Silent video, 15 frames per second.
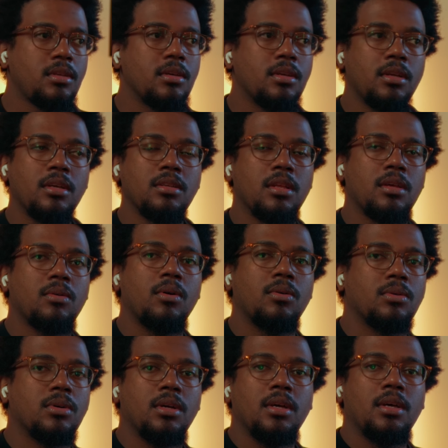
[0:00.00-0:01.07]
And I was like,
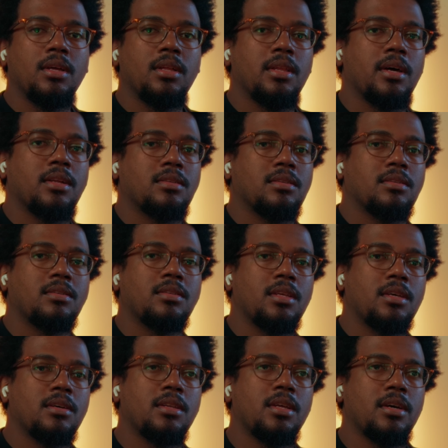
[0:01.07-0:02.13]
whoa, that is a
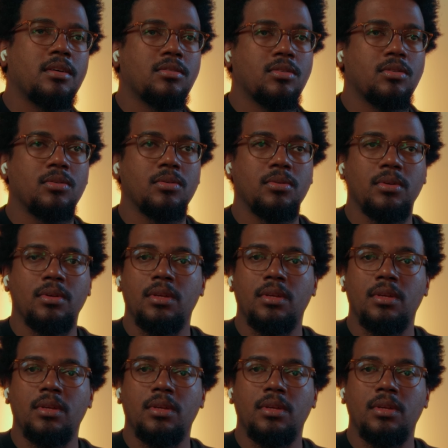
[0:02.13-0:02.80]
steal there. So